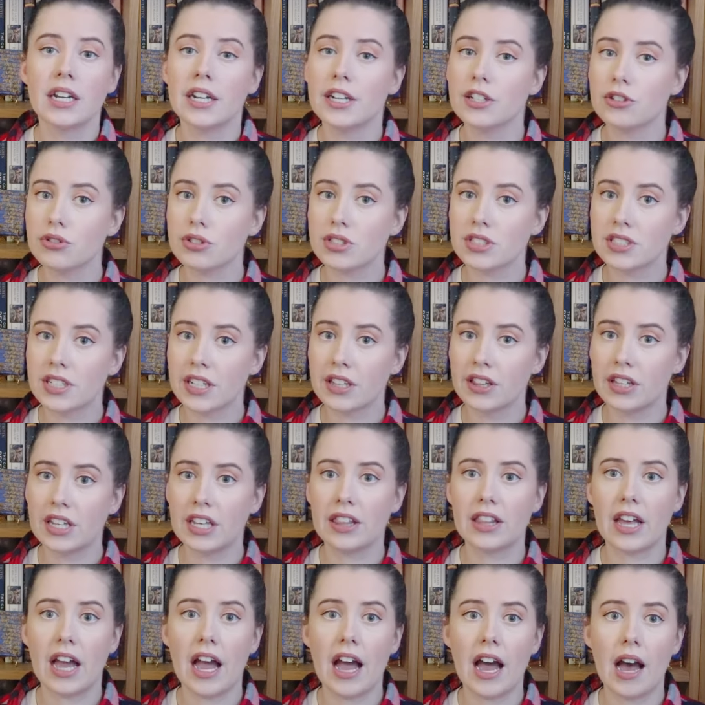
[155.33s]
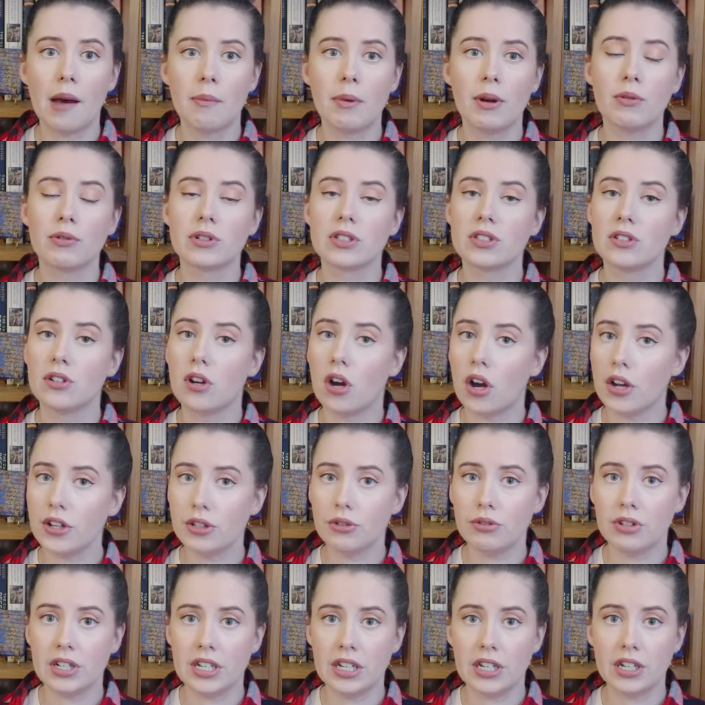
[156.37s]
Interestingly, the habit was not
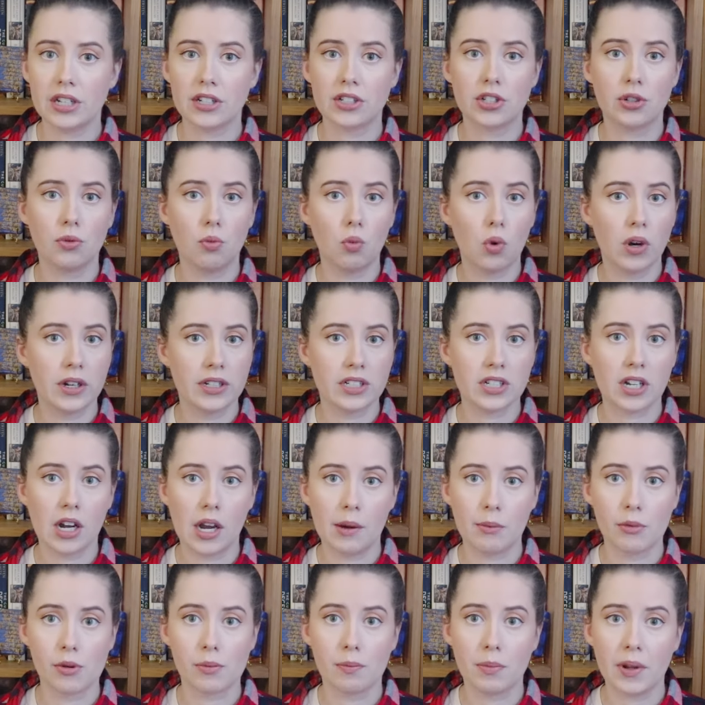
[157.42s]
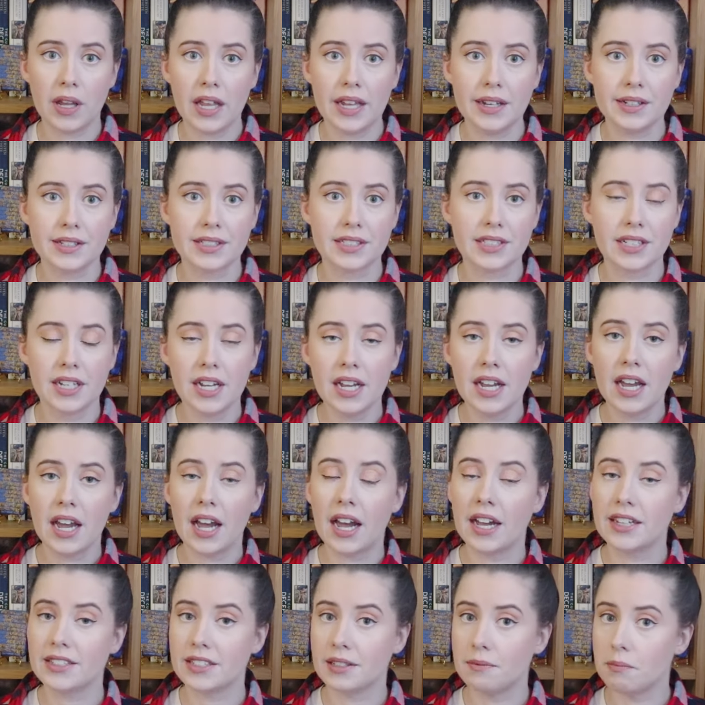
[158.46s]
unique to one time or place,
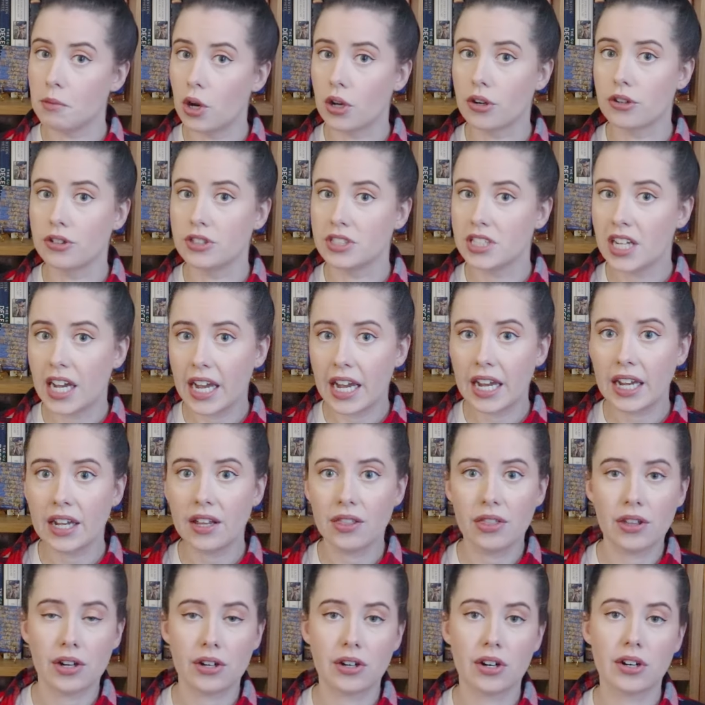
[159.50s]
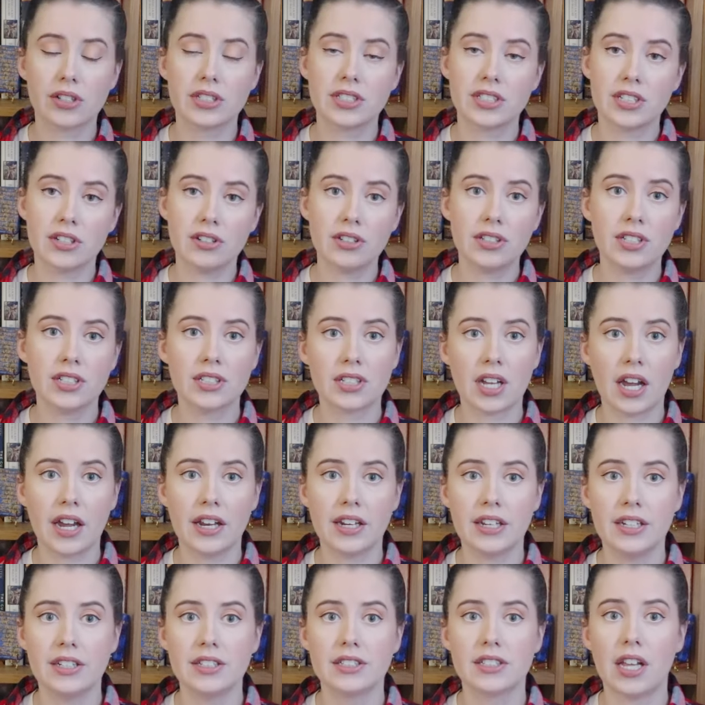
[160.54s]
as in modern day, there are still
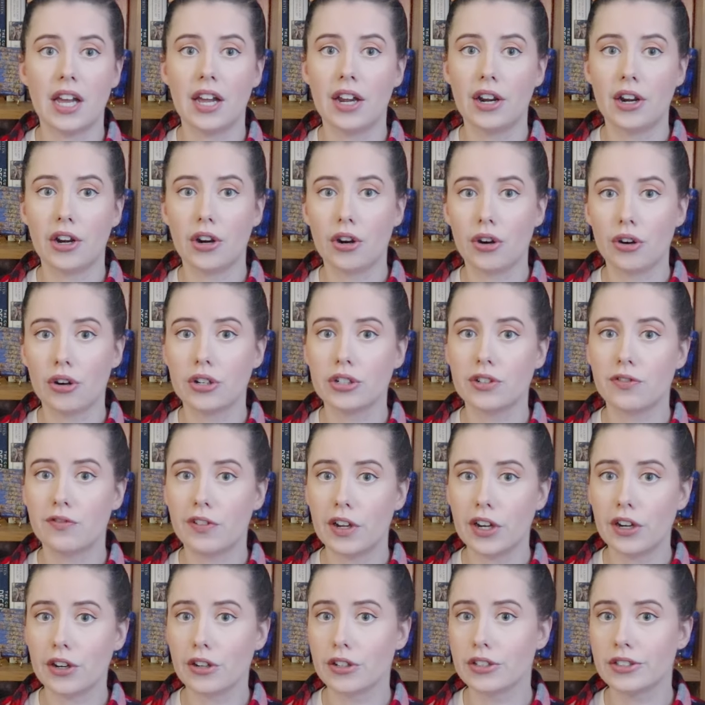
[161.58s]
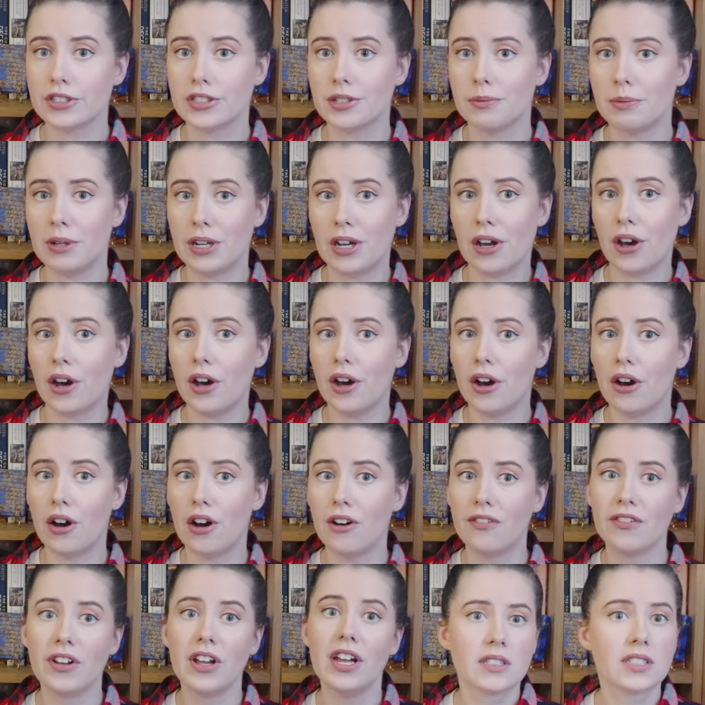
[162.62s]
societies that encourage fingers to be cut
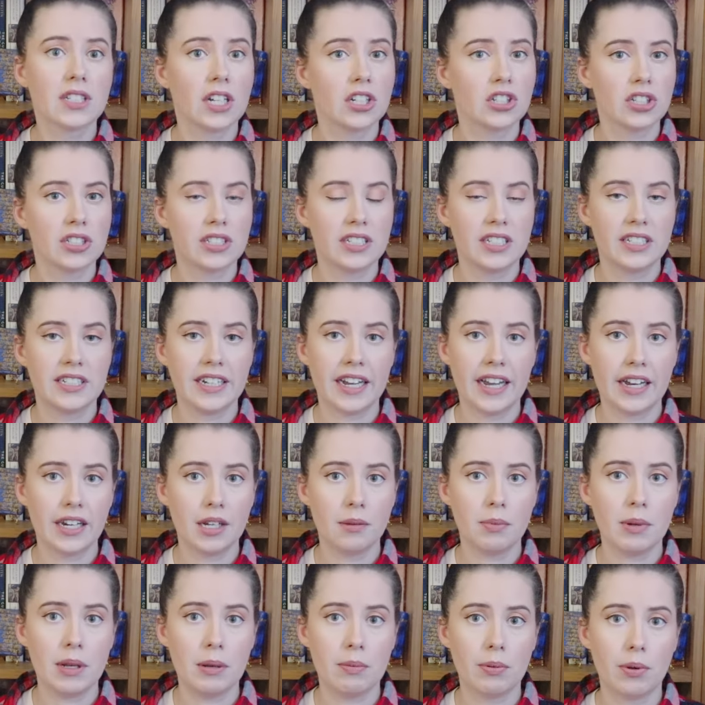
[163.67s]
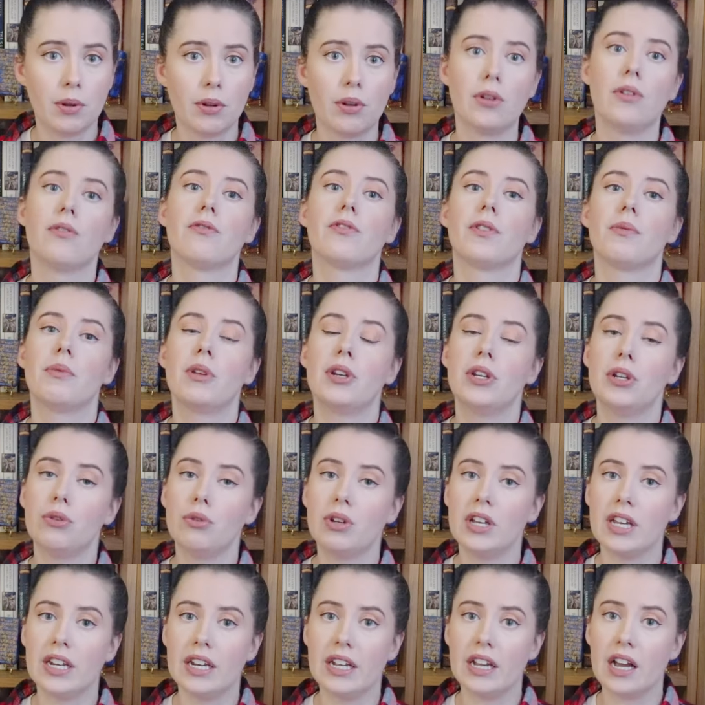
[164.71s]
off, such as the Dani people from the New
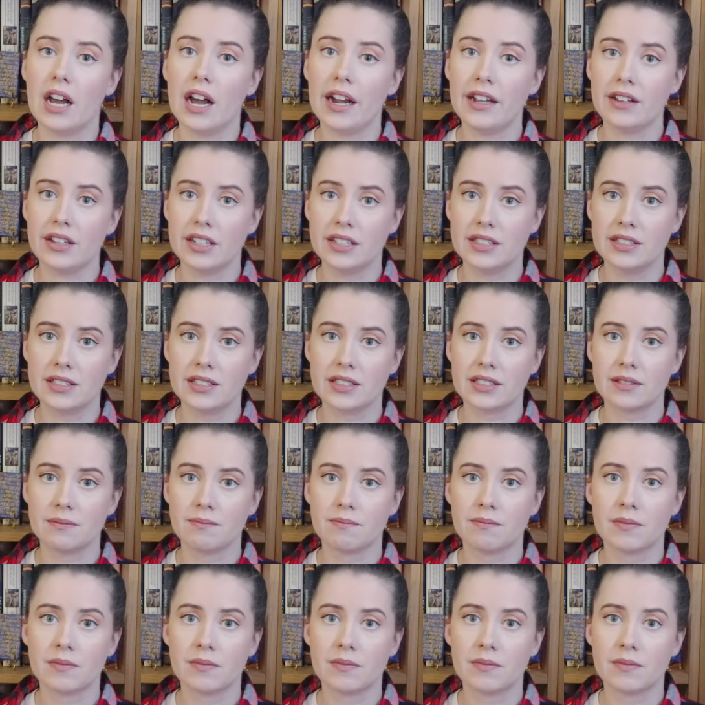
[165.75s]
Guinea Highlands.